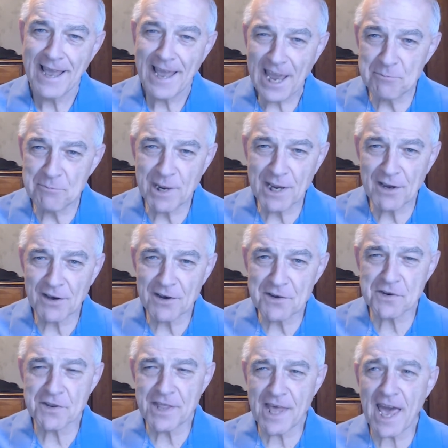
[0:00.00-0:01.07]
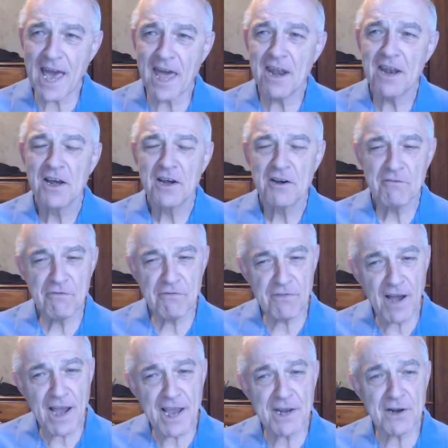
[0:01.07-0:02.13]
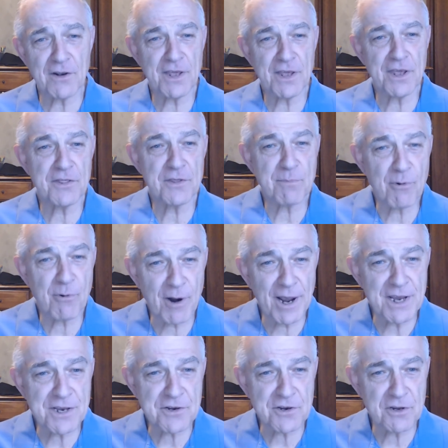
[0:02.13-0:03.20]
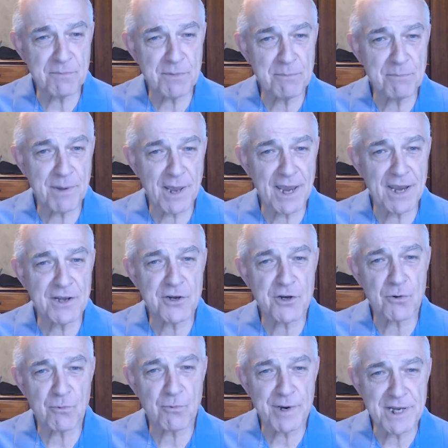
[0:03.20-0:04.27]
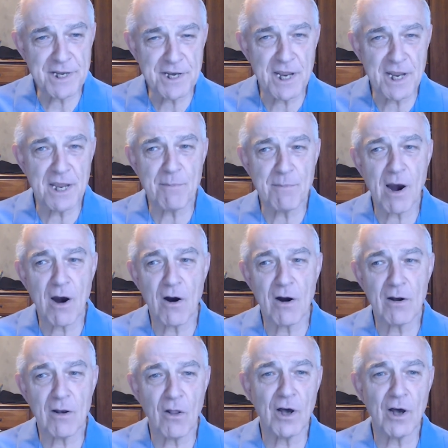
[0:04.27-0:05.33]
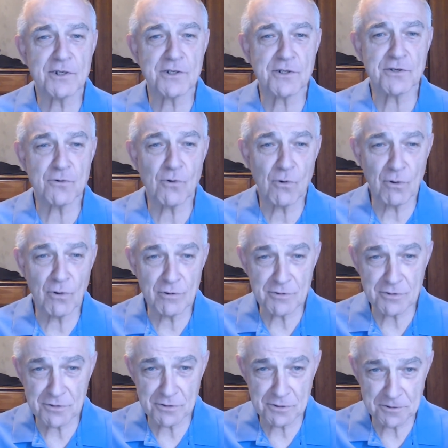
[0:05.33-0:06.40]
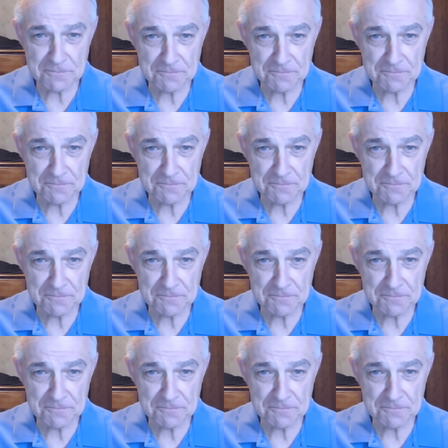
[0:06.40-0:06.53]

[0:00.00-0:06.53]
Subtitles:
And because of that, finally the price could be paid to redeem our lost souls.